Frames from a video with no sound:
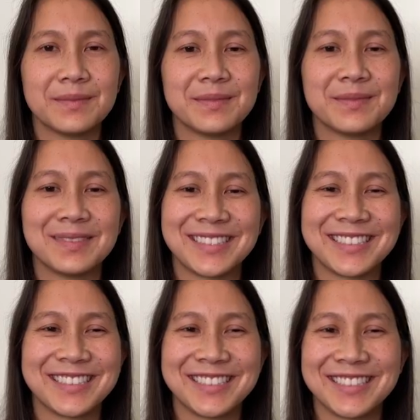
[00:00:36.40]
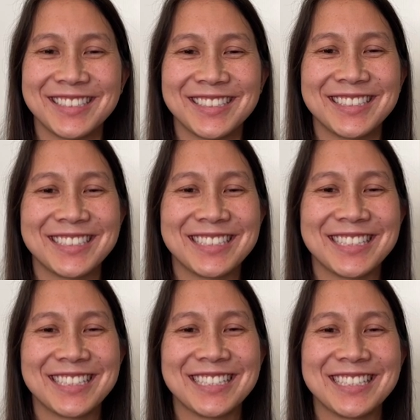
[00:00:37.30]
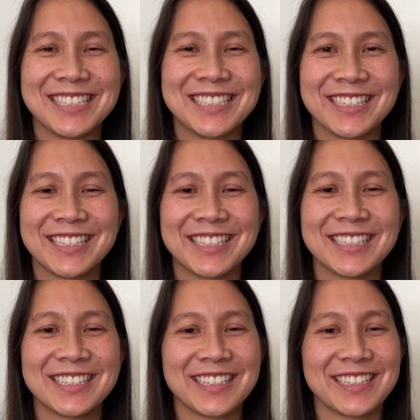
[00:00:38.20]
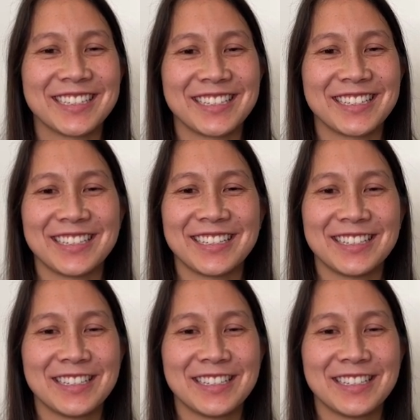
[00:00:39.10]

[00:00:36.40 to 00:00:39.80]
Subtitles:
No words are spoken by the person on screen.